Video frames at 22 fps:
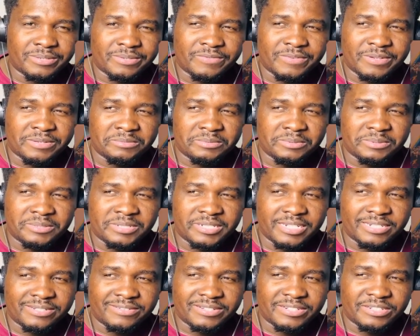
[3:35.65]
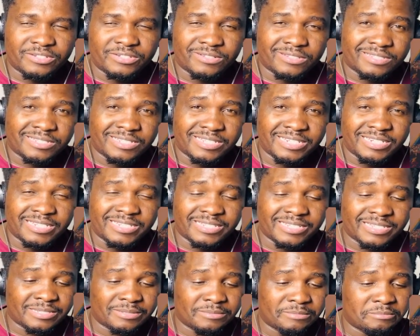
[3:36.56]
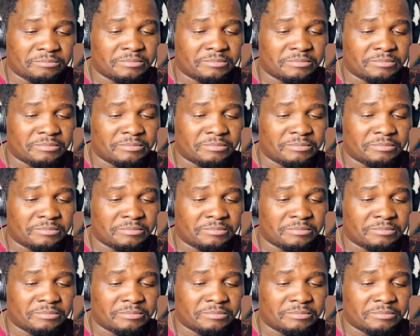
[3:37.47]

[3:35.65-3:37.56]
if I'm not direct translating.